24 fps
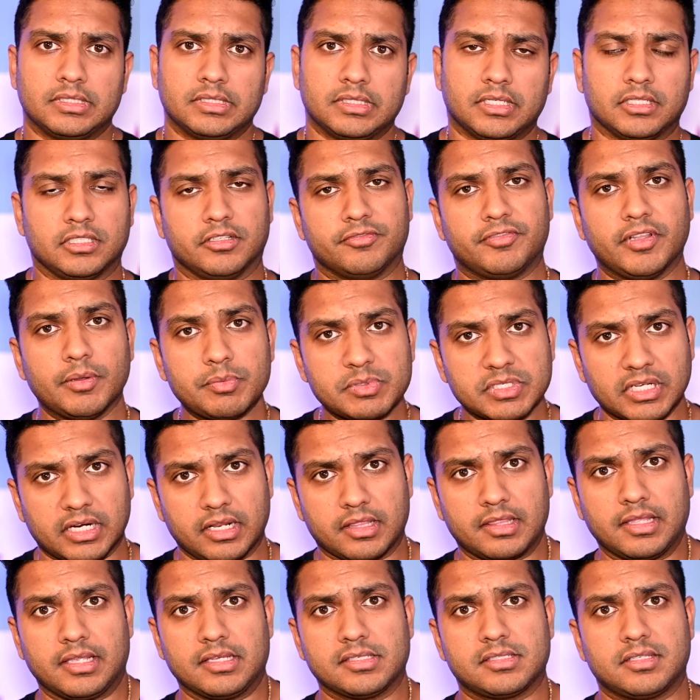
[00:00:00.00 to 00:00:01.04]
On the flip side of
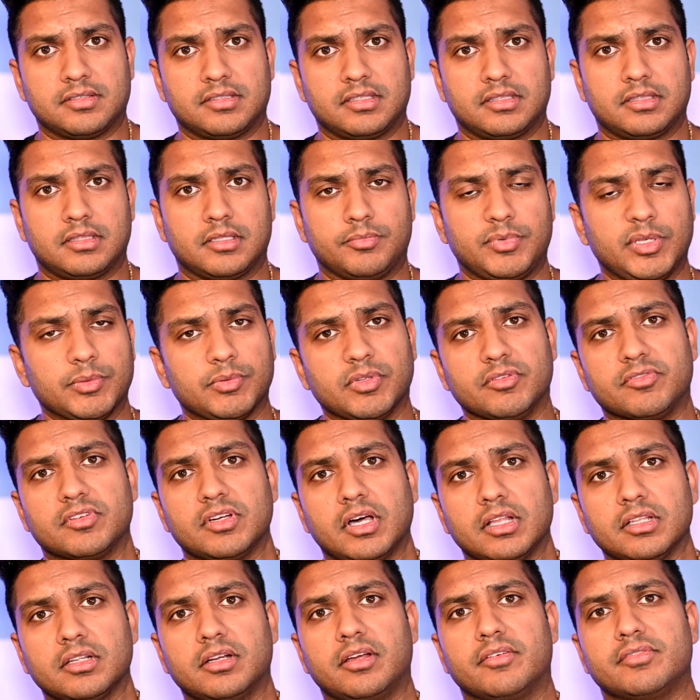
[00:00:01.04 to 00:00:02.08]
things, the people of
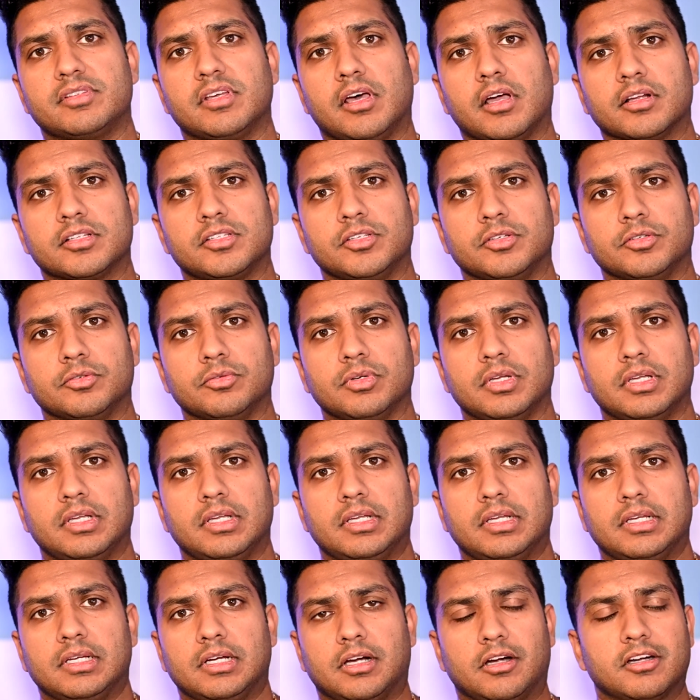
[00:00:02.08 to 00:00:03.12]
color I've talked to
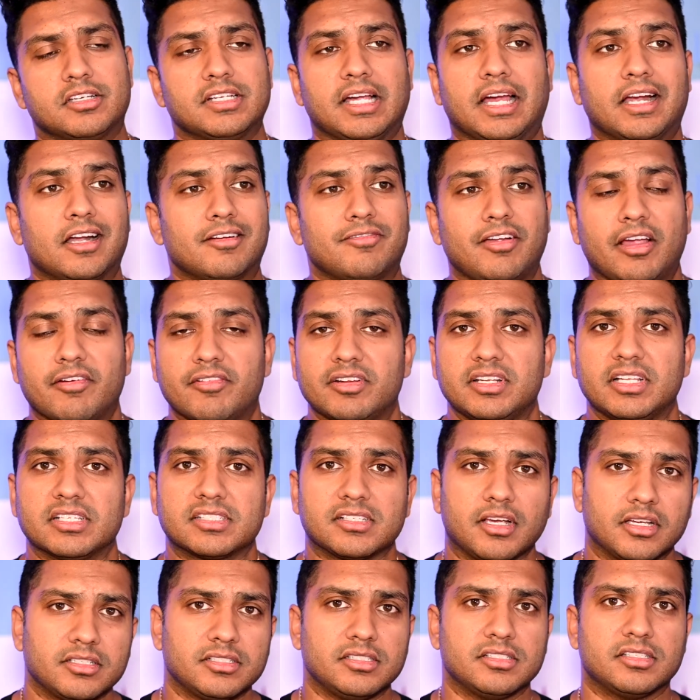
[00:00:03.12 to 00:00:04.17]
are tired of having
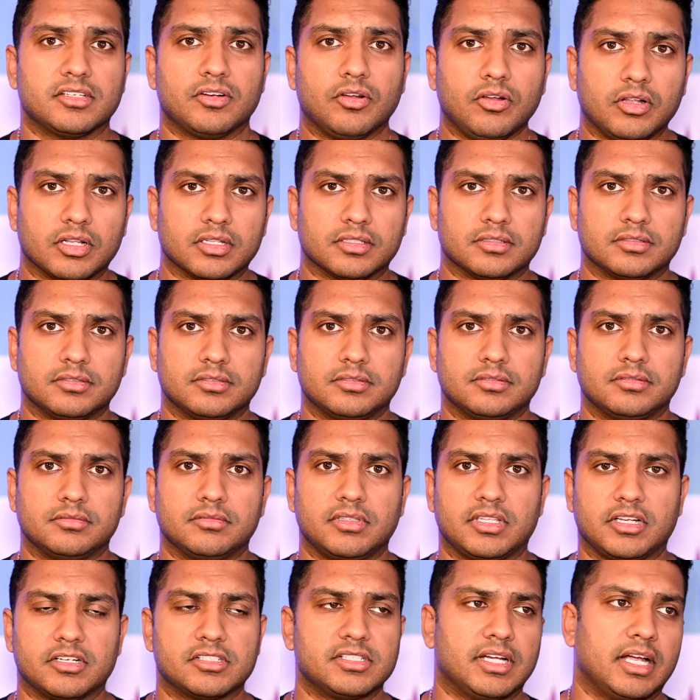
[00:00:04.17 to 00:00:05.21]
discussions at all.
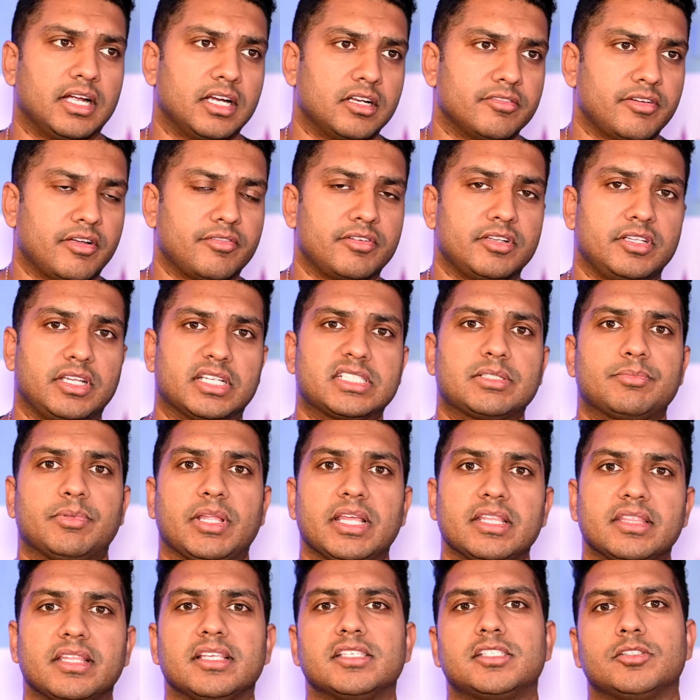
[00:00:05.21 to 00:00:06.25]
They're tired of having to
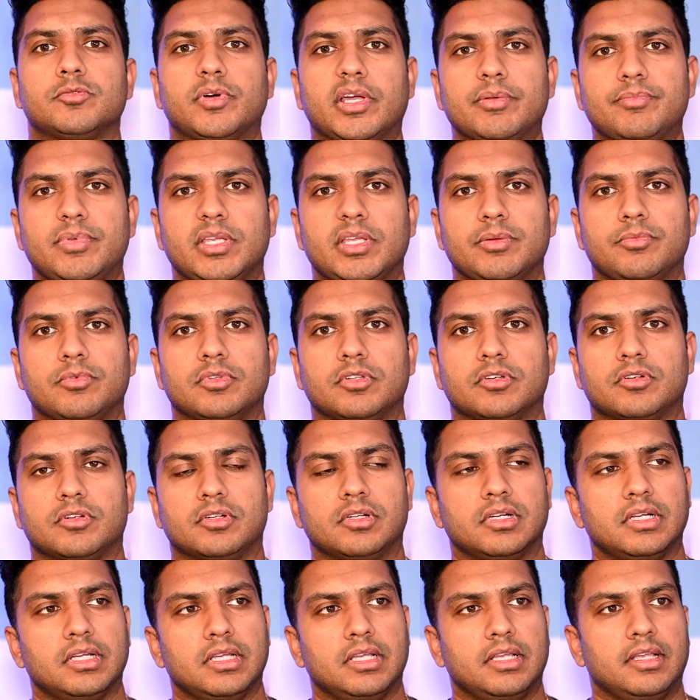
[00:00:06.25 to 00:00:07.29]
explain things to white people or
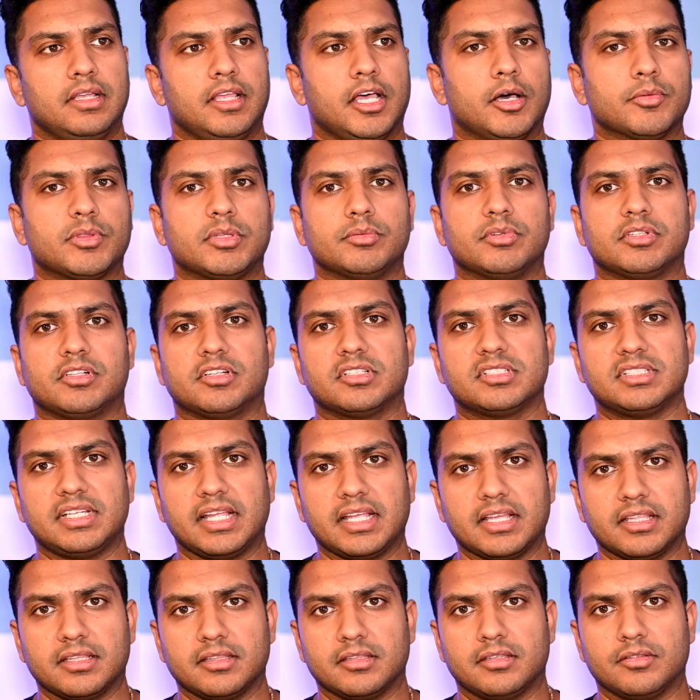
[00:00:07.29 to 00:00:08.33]
help them
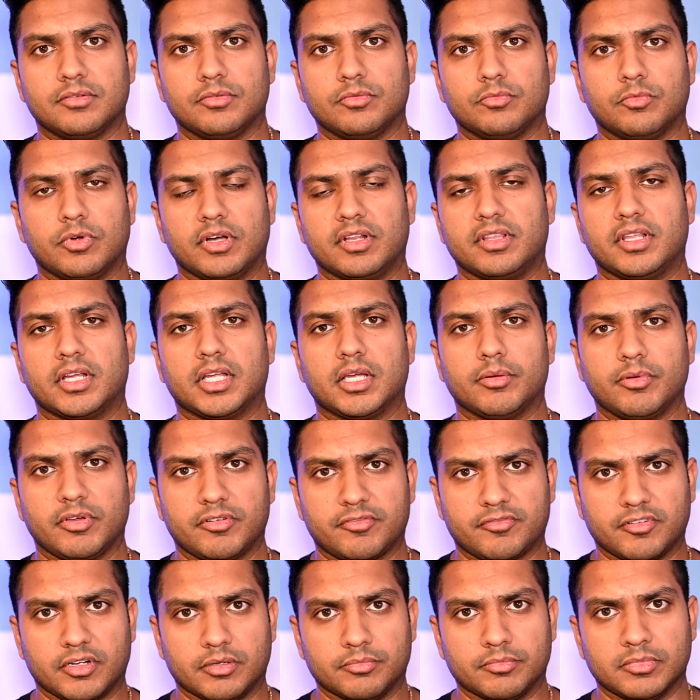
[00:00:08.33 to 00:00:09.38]
understand where they're coming
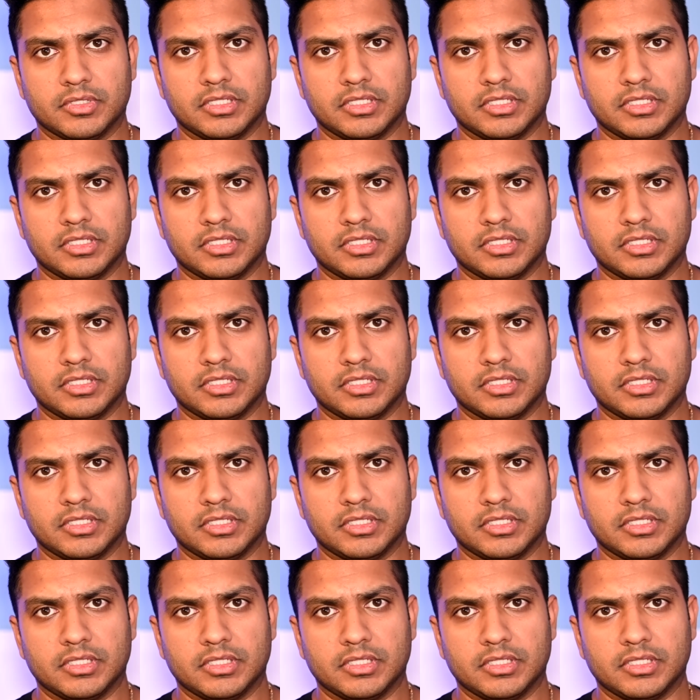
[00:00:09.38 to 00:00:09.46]
from.